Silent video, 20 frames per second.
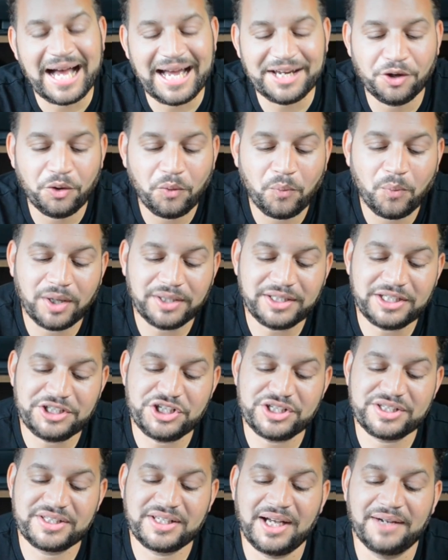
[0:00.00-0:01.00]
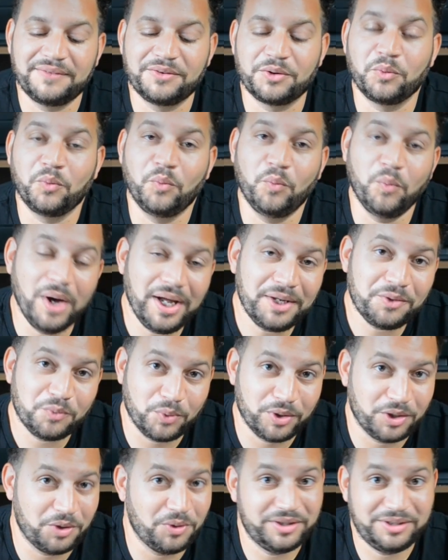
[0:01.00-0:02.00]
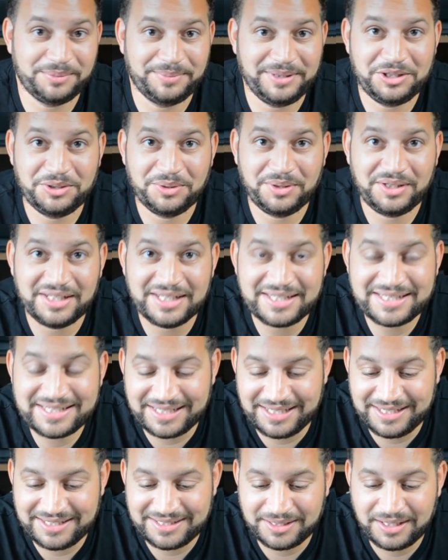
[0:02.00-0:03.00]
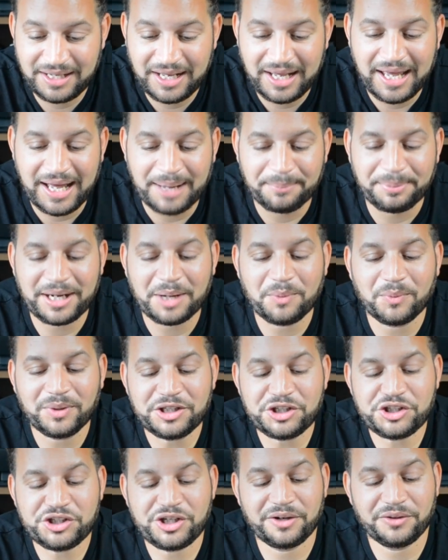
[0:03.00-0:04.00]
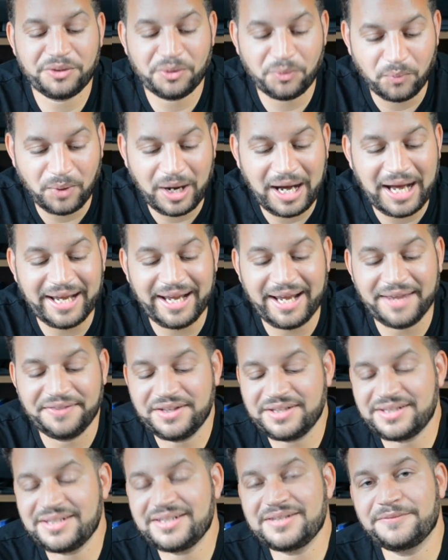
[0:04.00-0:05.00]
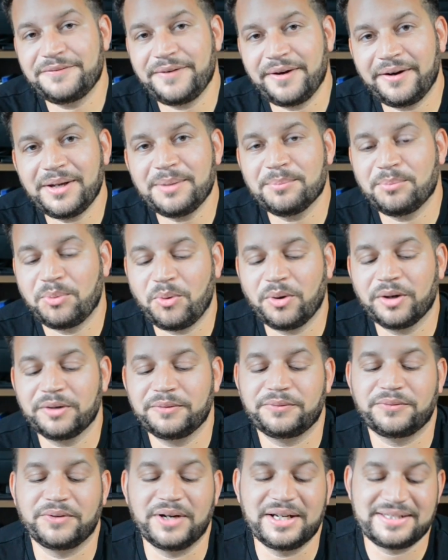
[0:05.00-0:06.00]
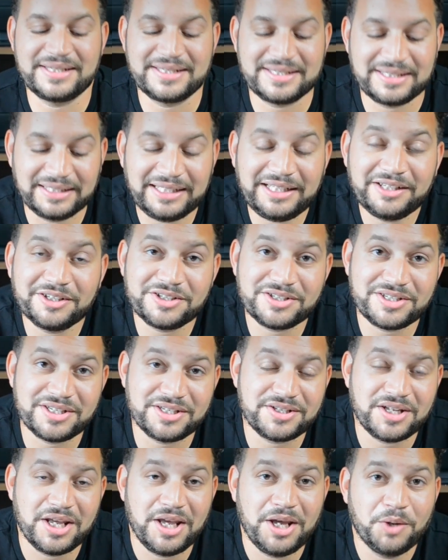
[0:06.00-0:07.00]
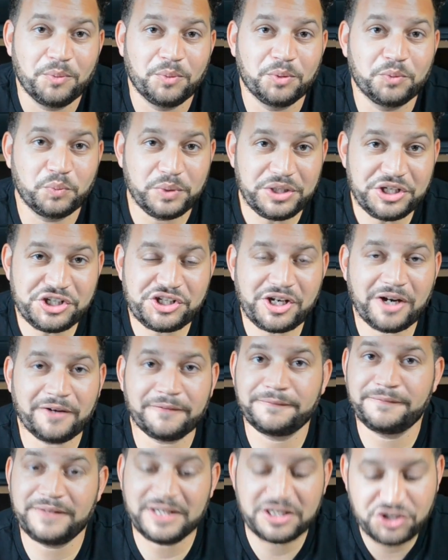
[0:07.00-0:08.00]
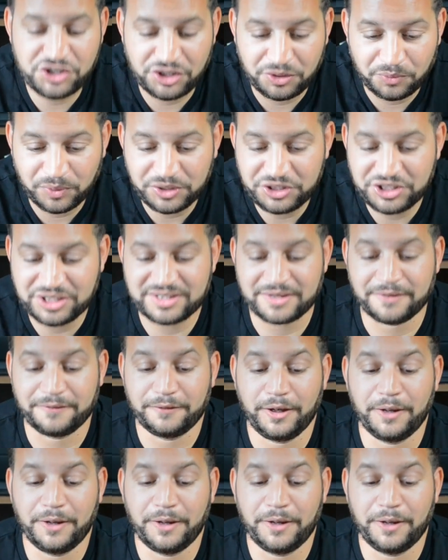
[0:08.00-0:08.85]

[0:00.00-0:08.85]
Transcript: I don't want to just cover what we're going to be doing this season, but I want to share the why. And this is very important for us as leaders, is when we share vision, which is a